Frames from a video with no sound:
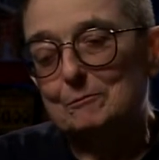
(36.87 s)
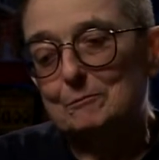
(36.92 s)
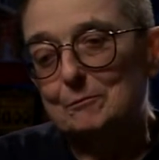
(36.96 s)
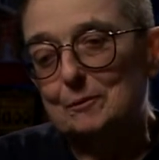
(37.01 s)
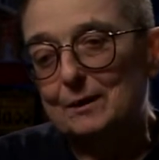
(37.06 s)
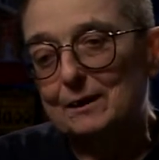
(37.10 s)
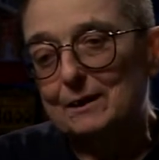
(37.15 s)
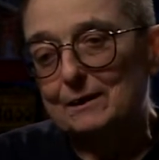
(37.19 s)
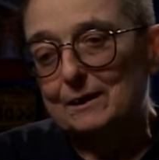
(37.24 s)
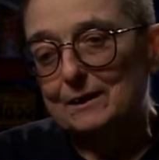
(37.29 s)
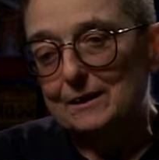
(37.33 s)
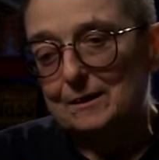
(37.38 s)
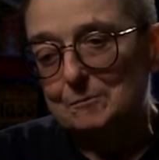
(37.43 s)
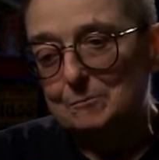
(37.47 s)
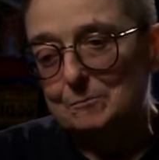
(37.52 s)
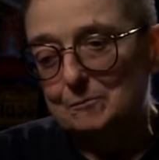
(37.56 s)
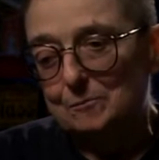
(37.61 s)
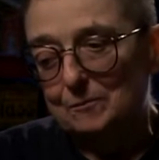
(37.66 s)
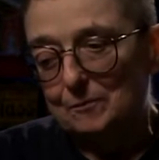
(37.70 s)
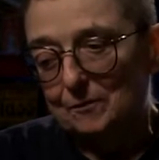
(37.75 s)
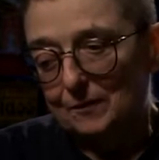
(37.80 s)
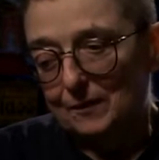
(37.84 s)
But
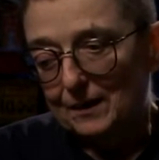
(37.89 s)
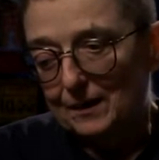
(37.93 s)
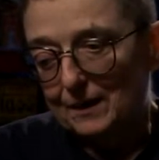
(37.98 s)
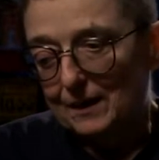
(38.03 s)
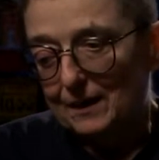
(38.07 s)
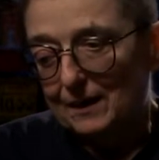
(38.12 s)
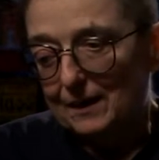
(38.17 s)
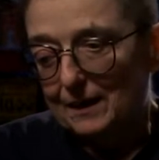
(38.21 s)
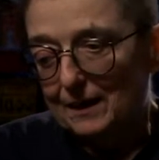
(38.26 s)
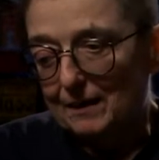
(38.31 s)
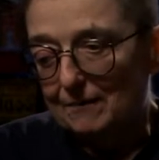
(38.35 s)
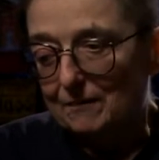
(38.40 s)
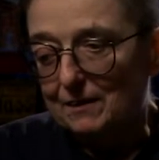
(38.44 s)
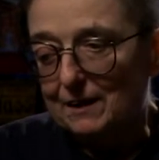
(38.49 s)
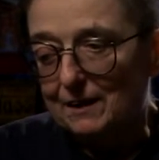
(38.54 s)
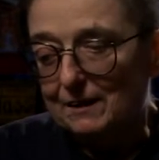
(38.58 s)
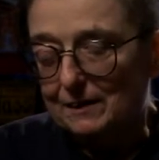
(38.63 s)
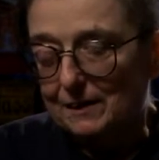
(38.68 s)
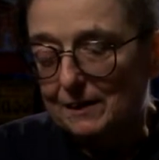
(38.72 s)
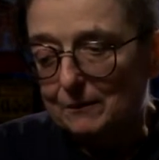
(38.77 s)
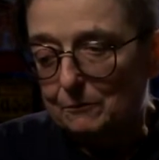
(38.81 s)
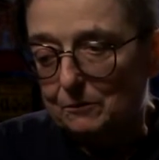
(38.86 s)

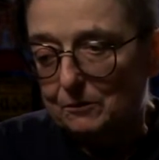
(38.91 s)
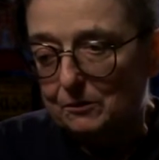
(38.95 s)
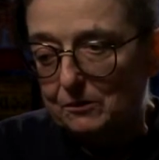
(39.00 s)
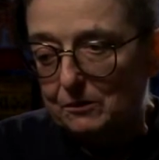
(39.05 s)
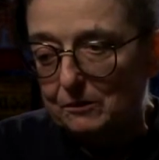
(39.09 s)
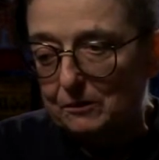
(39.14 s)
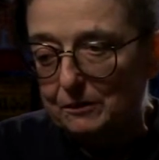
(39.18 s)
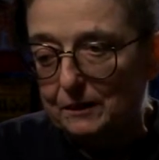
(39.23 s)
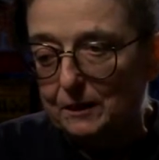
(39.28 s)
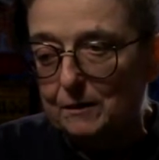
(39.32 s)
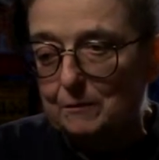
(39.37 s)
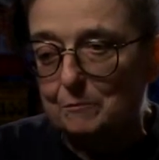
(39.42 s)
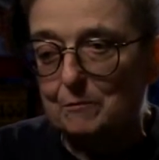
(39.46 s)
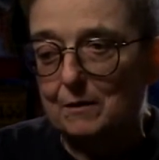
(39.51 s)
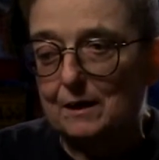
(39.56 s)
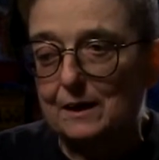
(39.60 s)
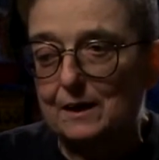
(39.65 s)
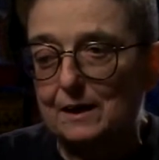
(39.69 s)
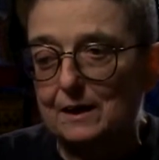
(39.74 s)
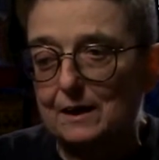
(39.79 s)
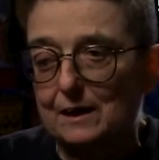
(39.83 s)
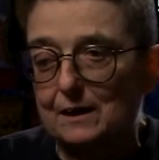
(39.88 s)
evidently it was clear to my
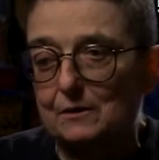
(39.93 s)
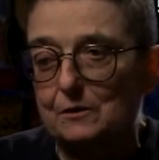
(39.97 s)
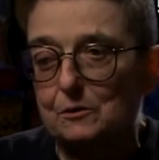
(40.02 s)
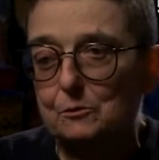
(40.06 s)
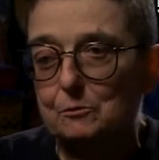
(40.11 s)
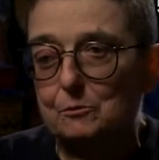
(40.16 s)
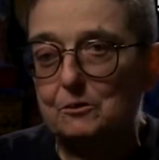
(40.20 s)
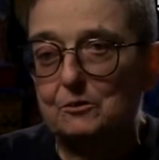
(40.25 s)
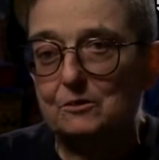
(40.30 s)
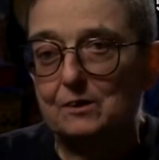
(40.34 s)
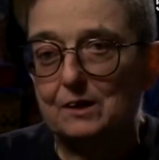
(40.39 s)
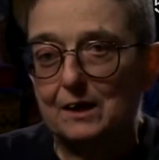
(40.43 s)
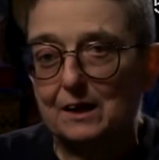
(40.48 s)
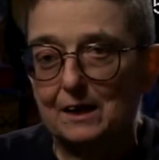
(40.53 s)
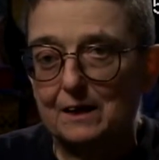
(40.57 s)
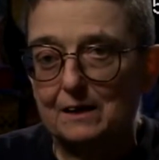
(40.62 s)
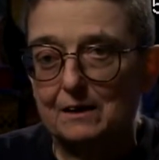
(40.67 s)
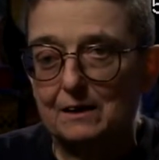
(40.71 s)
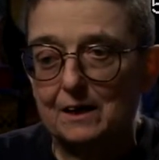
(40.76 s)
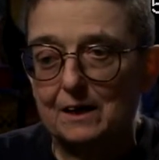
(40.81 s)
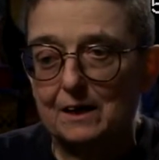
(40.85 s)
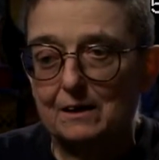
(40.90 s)
aunt, who was
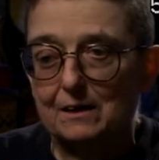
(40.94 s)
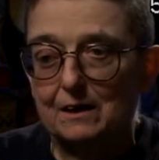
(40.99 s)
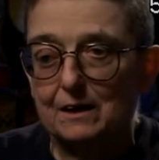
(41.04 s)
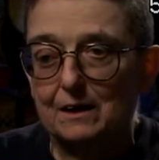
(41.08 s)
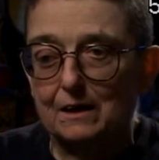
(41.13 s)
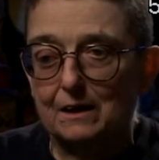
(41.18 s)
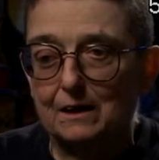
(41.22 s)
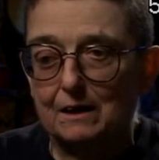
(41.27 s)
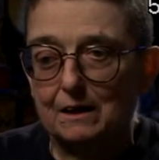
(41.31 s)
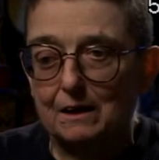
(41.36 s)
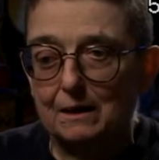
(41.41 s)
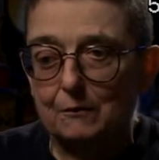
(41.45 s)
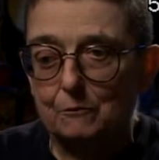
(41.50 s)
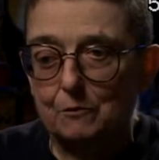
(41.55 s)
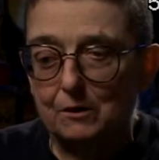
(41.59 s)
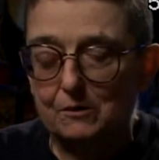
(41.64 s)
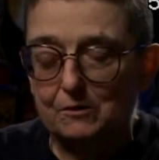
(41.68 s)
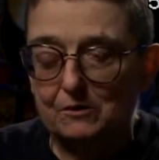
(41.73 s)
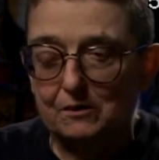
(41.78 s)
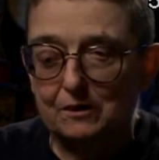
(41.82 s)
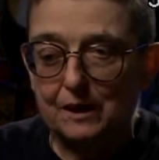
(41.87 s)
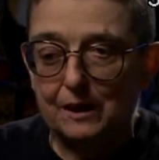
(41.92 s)
gay, that I
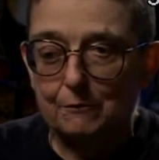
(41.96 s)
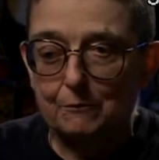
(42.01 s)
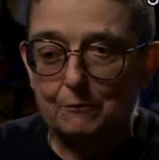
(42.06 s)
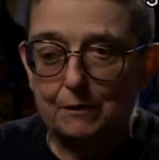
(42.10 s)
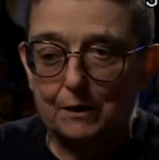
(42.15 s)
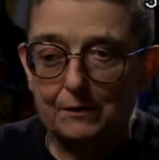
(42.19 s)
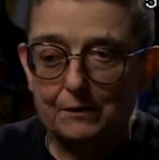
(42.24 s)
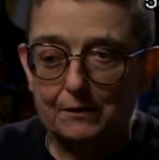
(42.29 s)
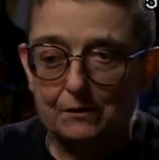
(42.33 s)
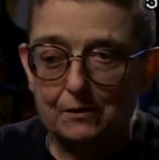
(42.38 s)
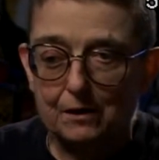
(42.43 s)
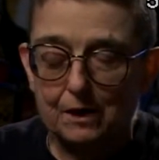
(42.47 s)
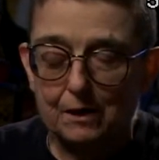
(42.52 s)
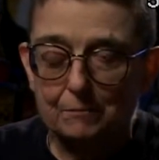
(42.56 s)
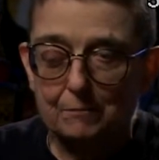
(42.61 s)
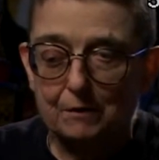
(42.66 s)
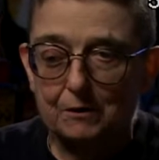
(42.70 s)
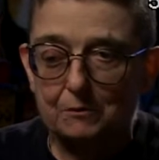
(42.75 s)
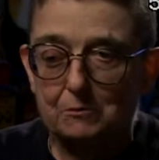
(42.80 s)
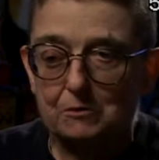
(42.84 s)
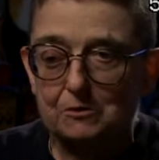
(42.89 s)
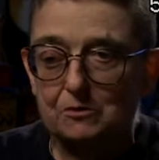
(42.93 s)
was gay. By the time
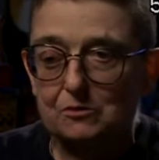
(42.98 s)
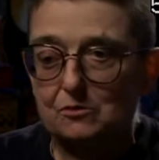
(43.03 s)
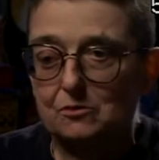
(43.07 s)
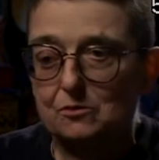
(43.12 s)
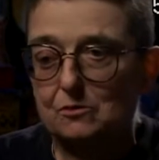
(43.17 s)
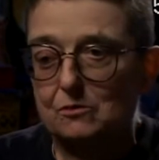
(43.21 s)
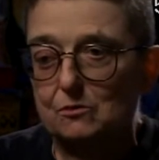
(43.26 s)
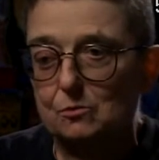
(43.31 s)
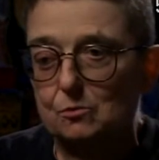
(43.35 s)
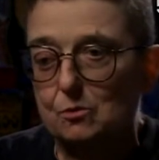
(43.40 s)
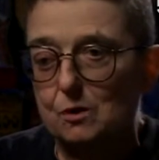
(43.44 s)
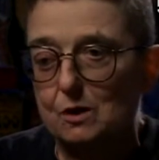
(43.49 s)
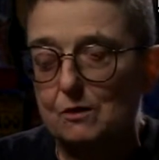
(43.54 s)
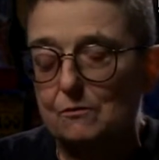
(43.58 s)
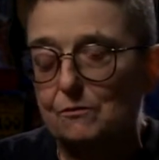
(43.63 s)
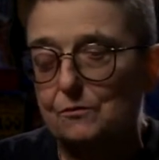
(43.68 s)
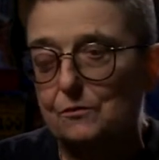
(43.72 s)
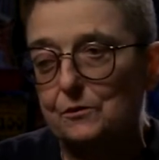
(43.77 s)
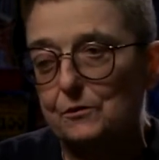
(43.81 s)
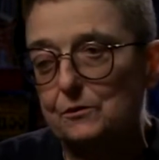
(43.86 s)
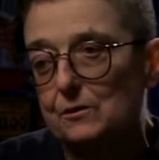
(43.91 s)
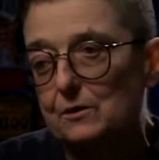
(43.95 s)
I was 12,
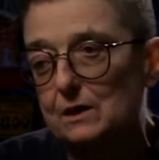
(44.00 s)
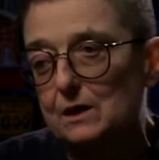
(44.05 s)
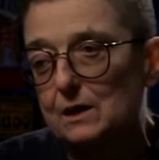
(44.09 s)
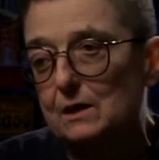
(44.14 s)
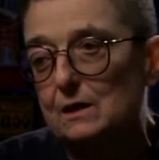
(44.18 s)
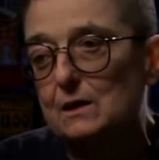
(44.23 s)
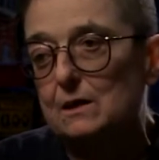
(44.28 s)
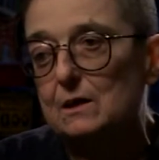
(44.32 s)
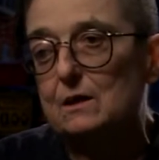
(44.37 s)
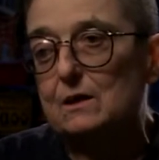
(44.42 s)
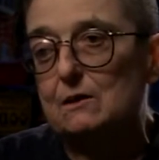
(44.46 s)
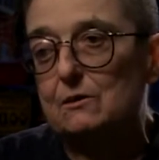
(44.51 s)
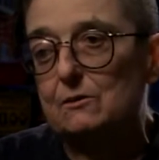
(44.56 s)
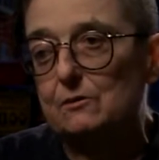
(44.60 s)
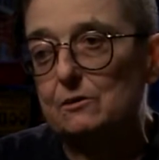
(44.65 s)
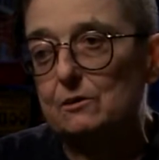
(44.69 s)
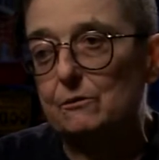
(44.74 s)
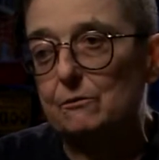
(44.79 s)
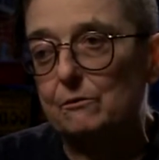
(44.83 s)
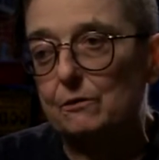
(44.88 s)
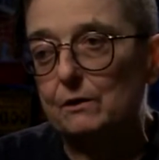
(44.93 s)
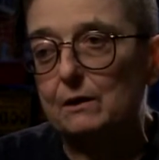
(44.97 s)
13,
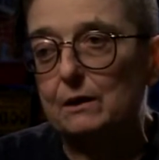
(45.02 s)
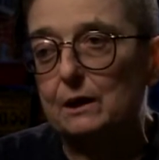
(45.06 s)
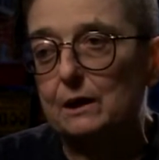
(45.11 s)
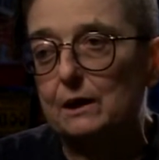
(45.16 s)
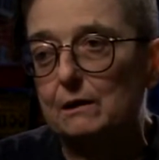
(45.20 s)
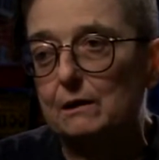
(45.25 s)
she really